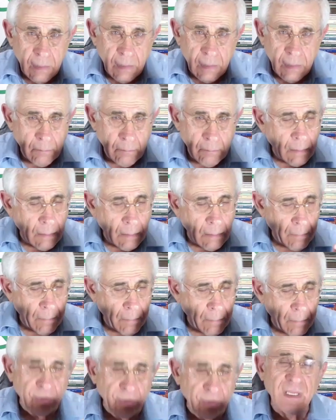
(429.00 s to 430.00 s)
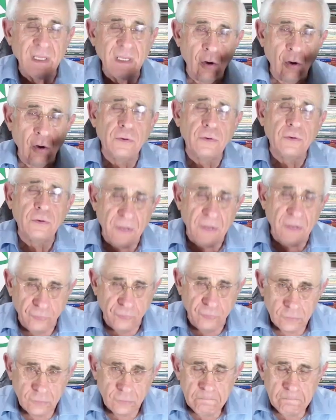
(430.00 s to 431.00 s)
putting a lot of effort
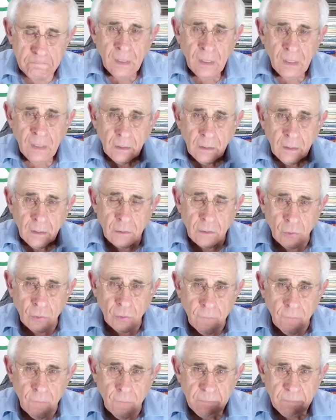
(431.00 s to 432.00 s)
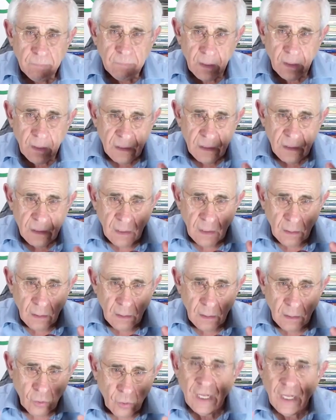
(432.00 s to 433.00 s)
into the connection
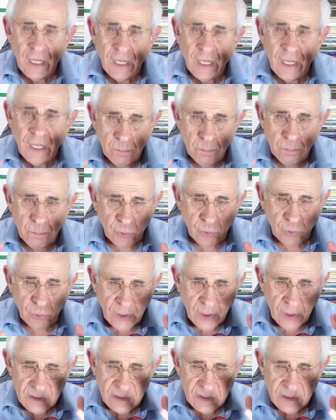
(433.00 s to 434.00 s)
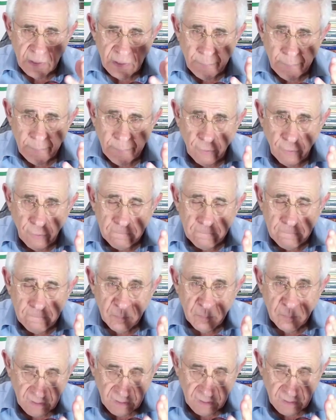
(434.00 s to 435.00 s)
between Lebanon and
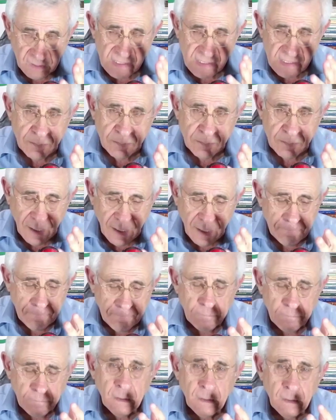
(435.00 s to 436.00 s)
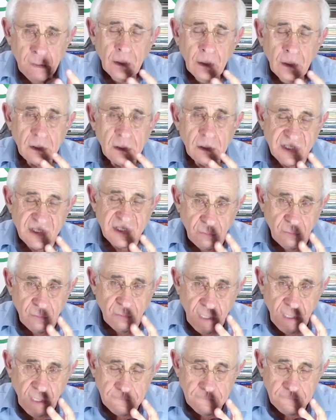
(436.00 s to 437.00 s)
Hezbollah, Syria,
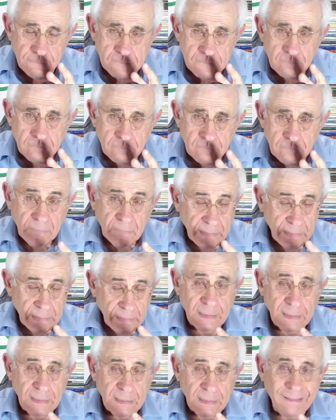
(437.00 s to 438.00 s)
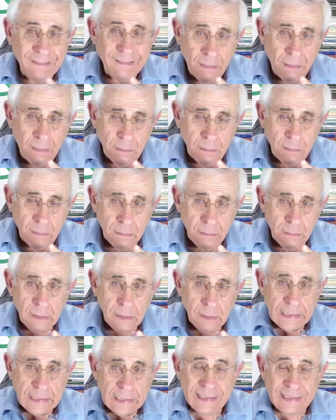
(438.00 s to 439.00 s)
Iraq,
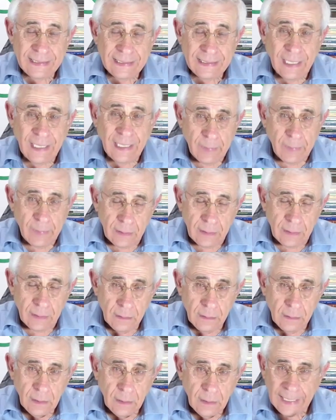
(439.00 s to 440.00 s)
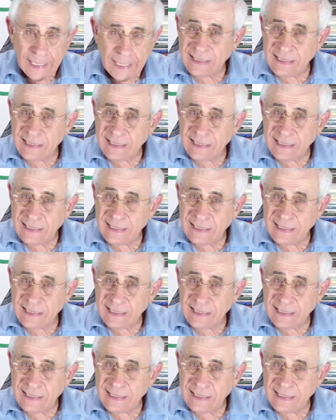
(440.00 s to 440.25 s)
Yemen, and Gaza.